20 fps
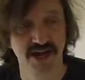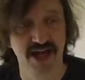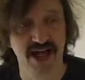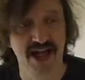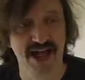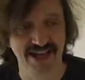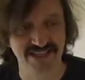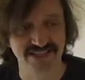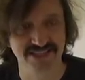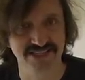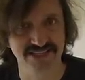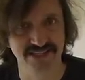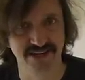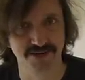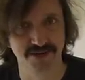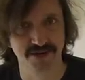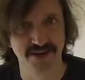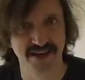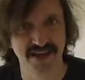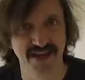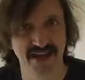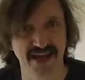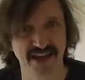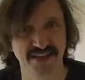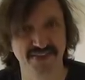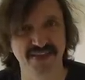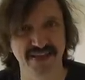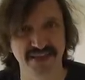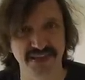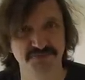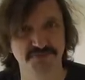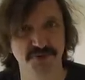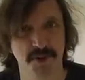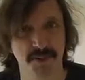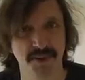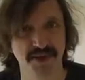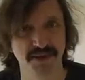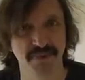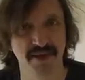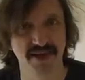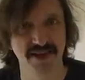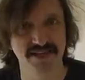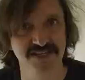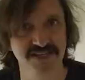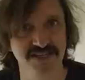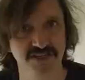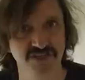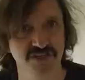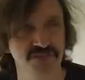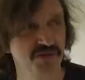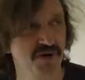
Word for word: has stolen it and I think it's probably best as she